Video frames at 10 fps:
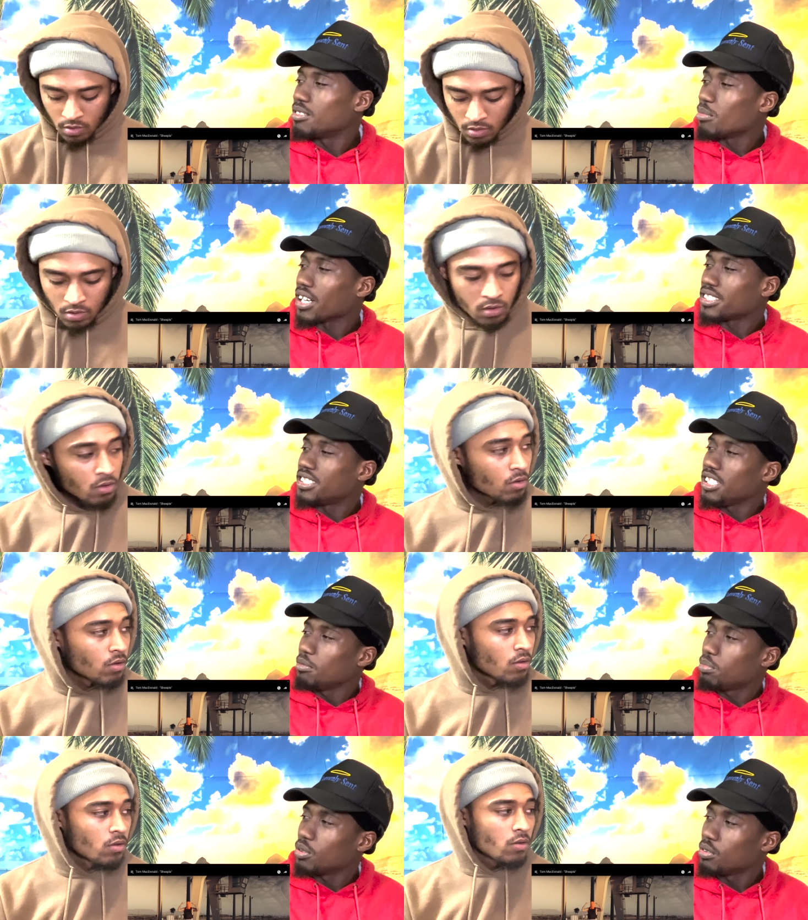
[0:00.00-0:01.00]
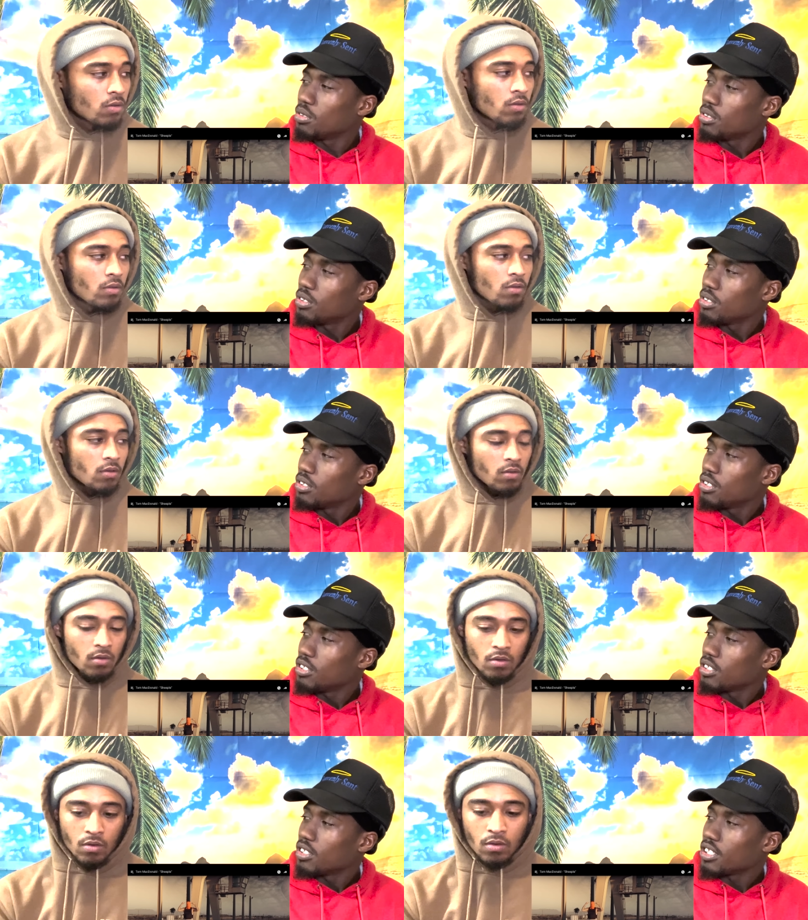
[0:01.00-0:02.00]
Speaker 1: my sheeple
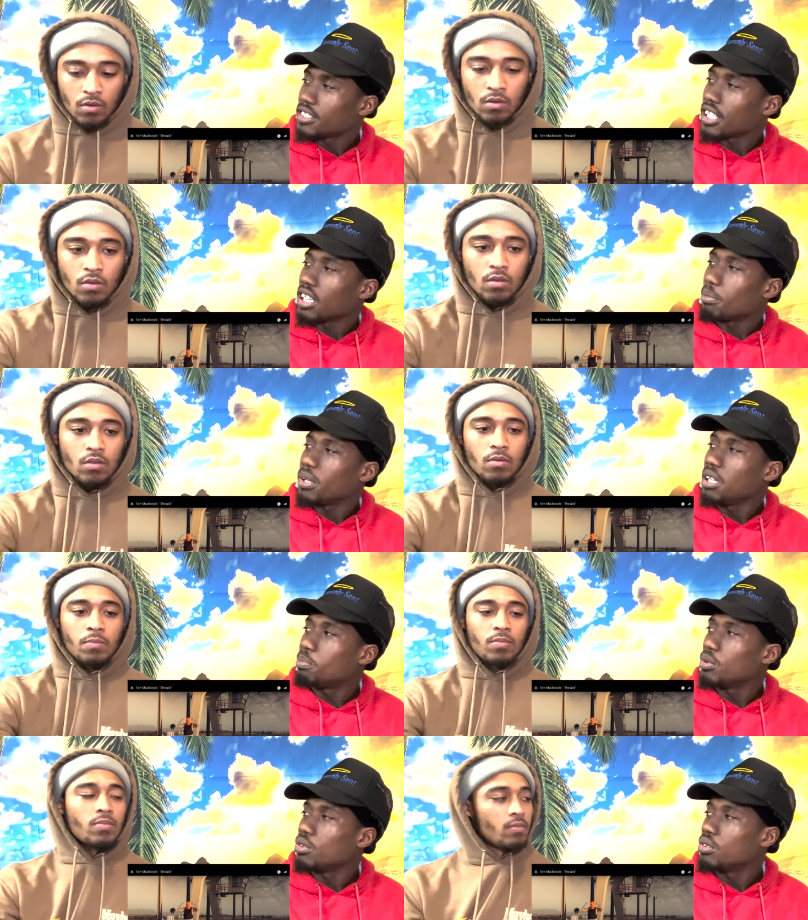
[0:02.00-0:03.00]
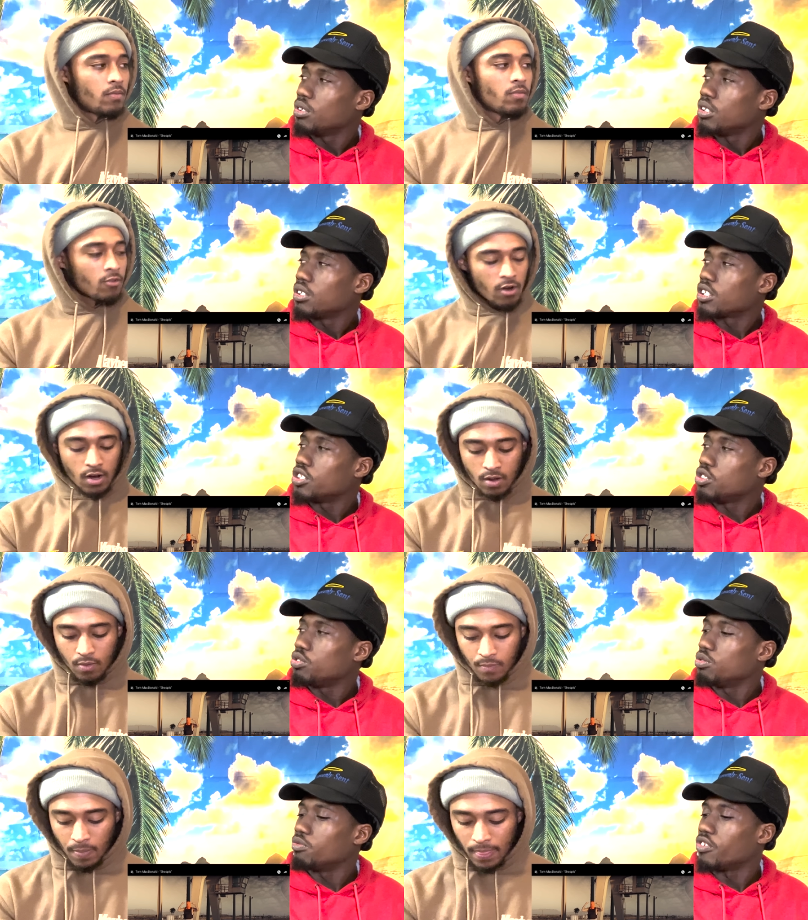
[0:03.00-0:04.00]
instead of people because you
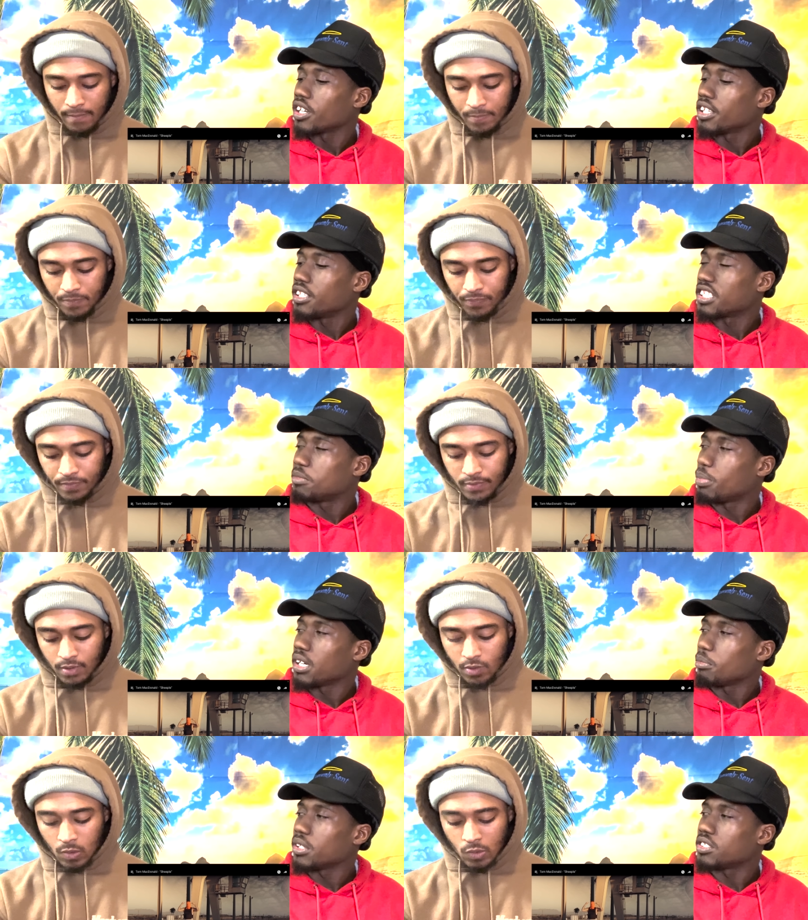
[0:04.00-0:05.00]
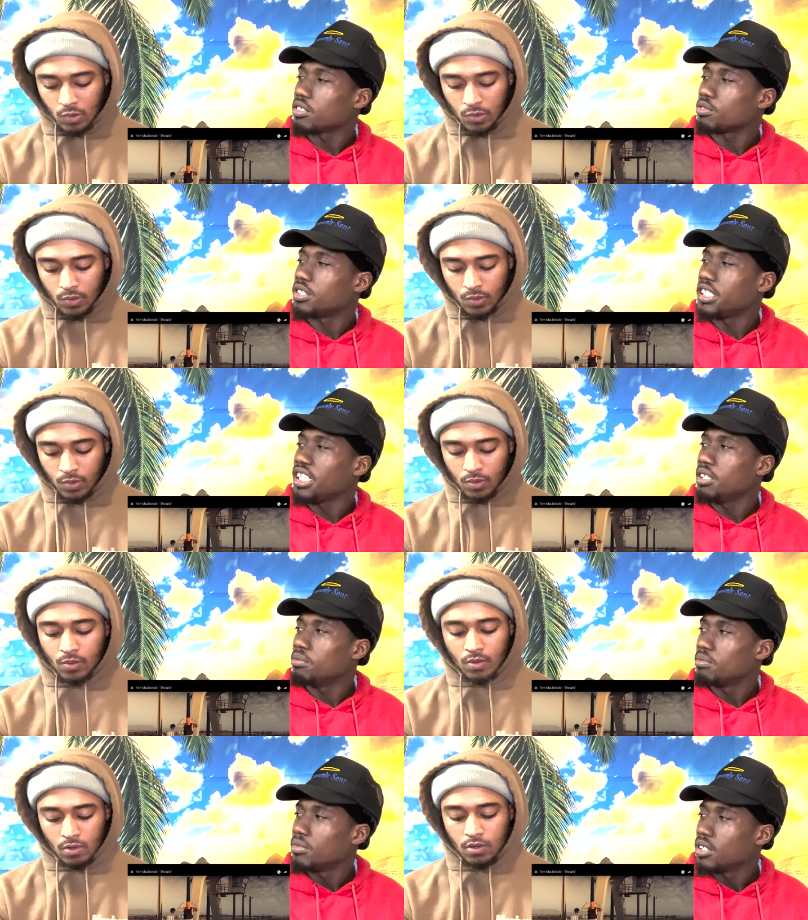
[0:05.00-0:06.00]
do fucking experiments on sheep.
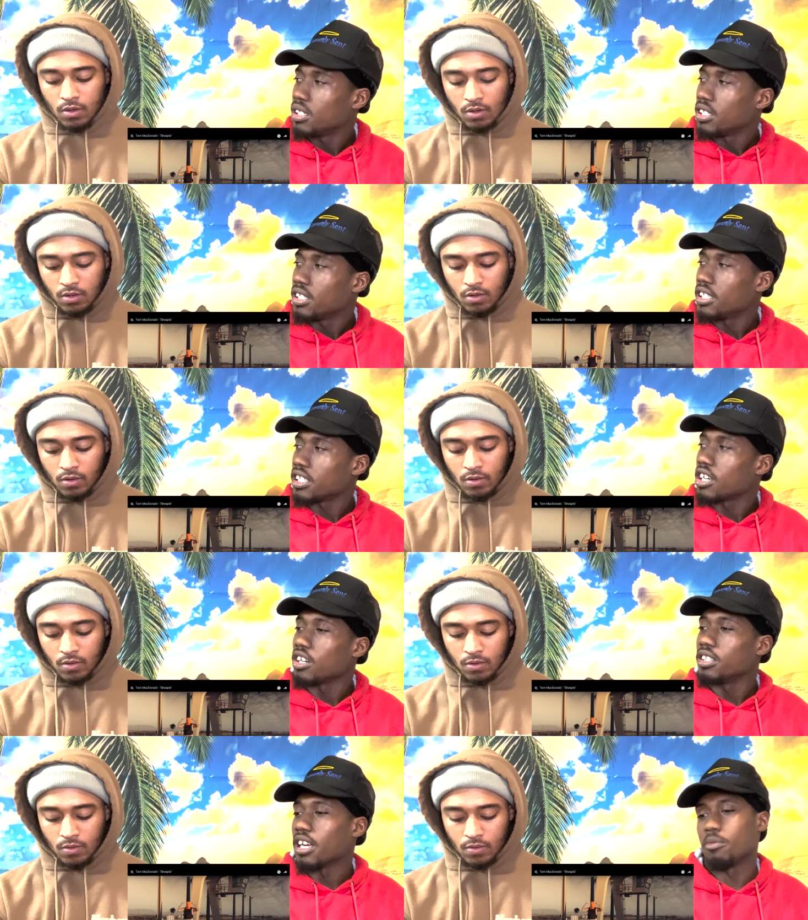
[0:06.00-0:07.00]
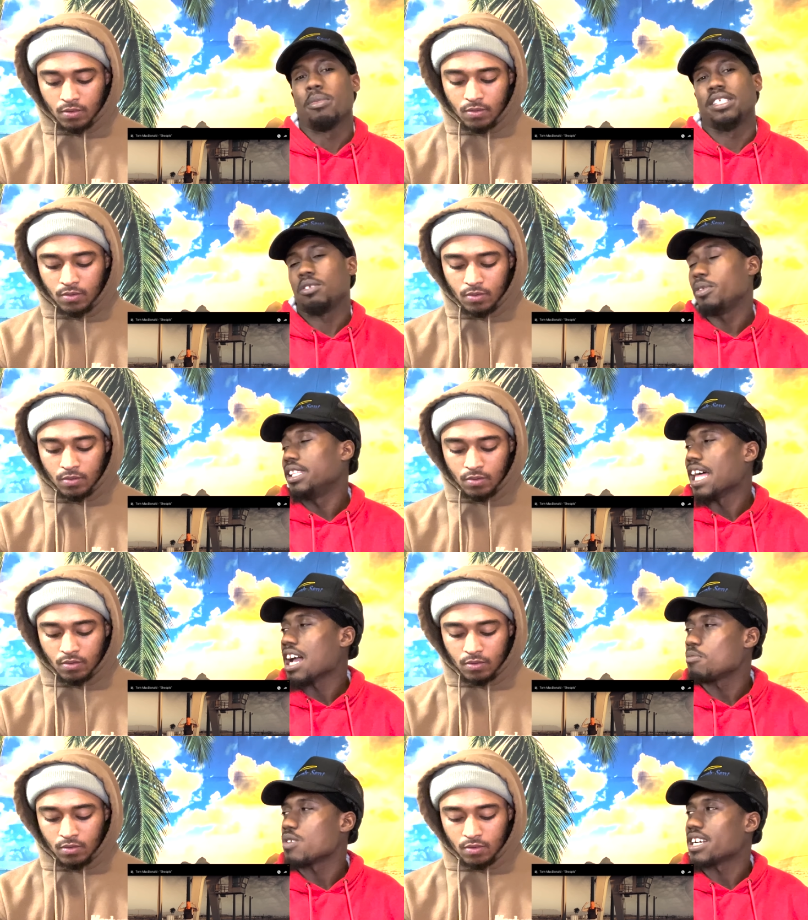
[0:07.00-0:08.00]
then call, like basically
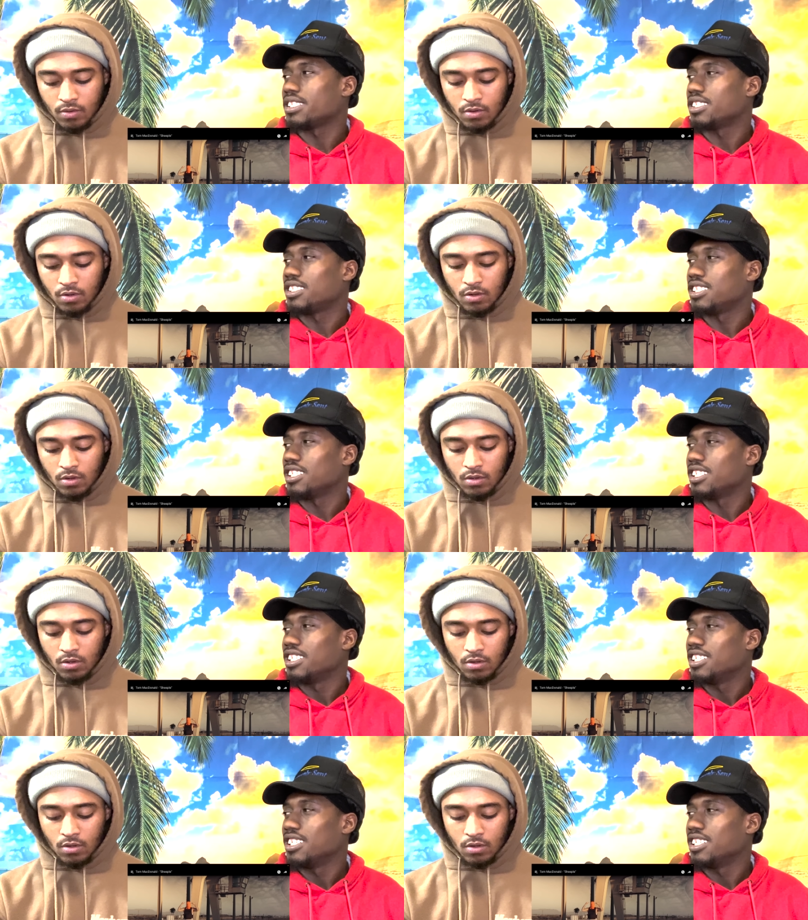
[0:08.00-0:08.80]
lab rats and shit.